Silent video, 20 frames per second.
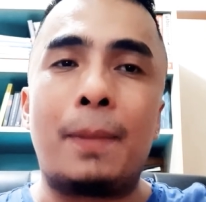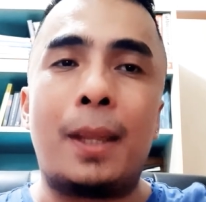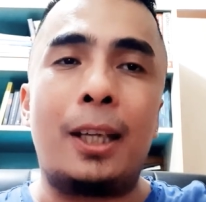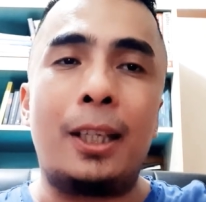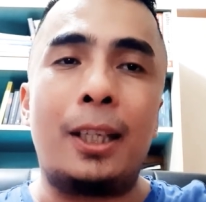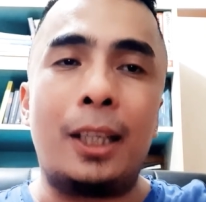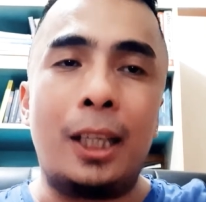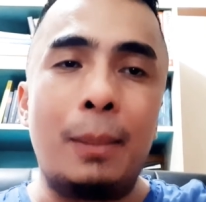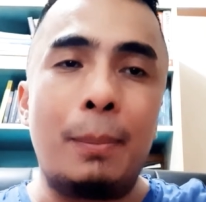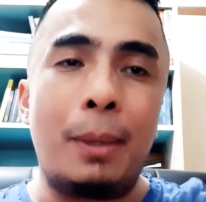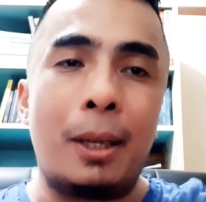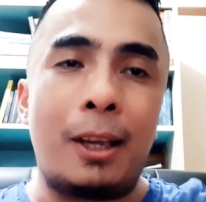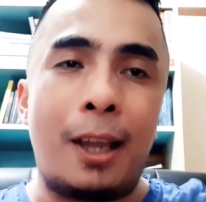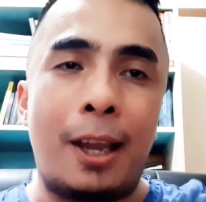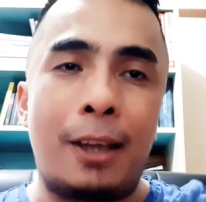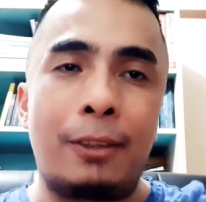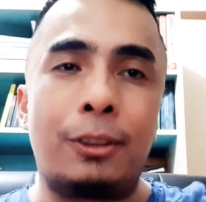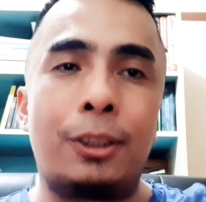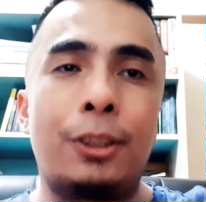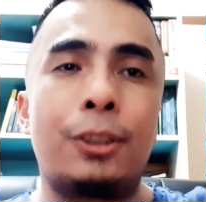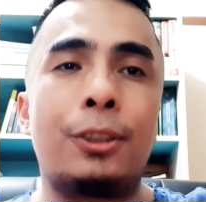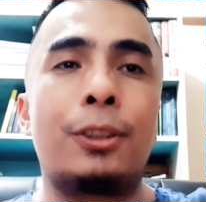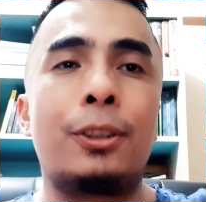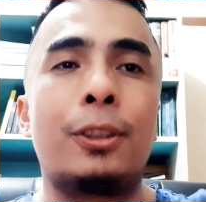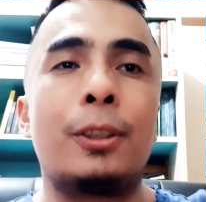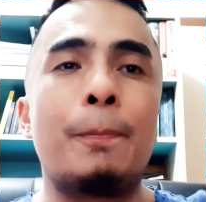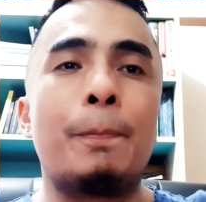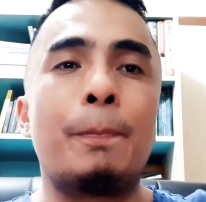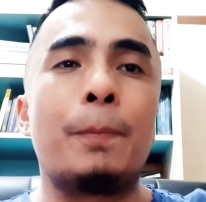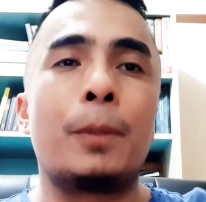an email address,
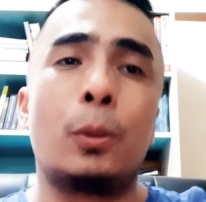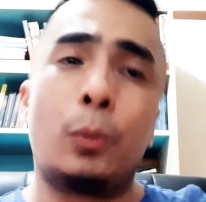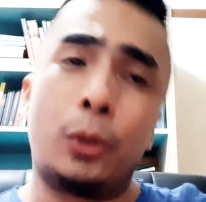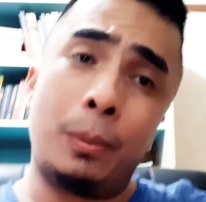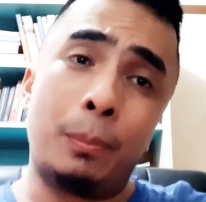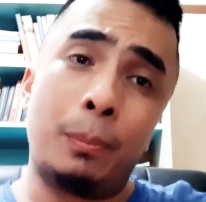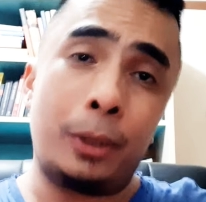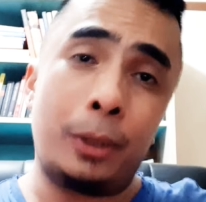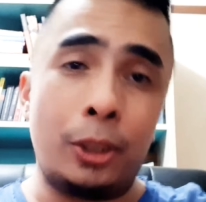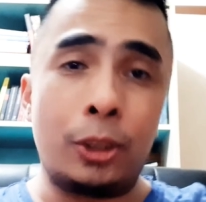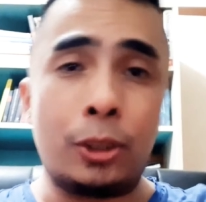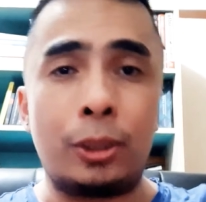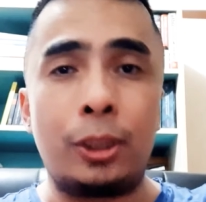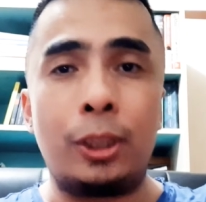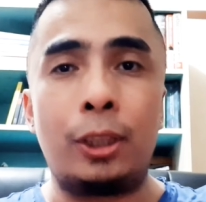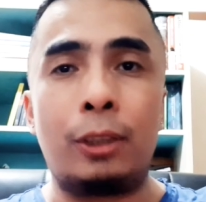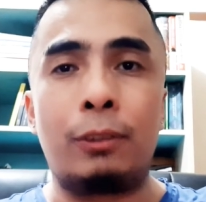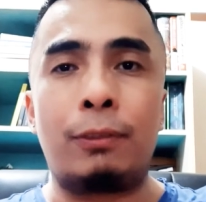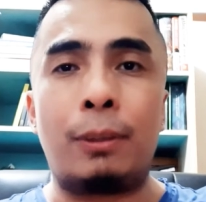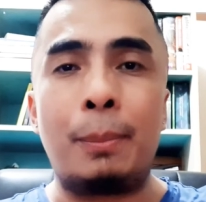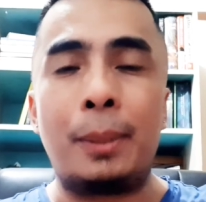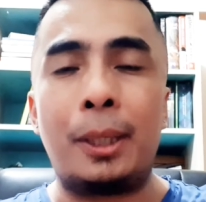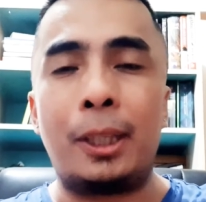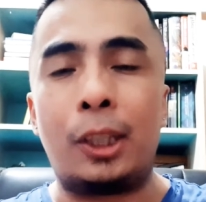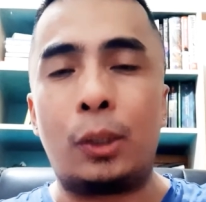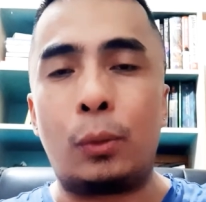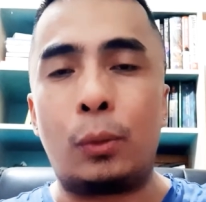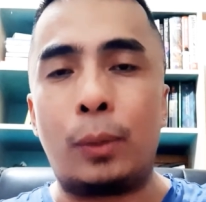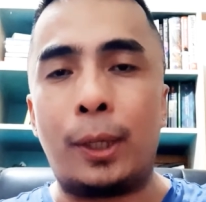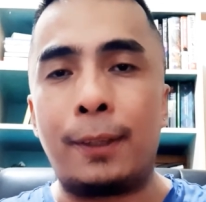which I'm pretty sure you're
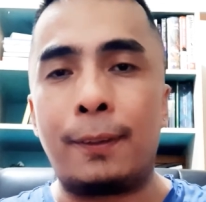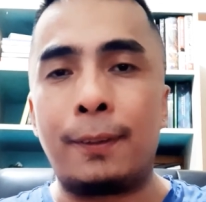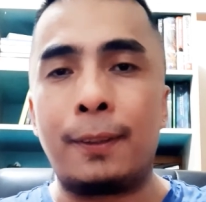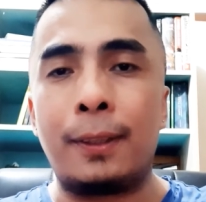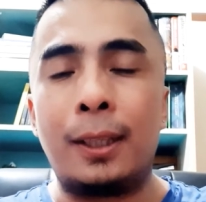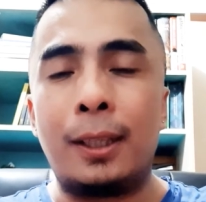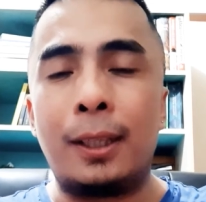familiar with,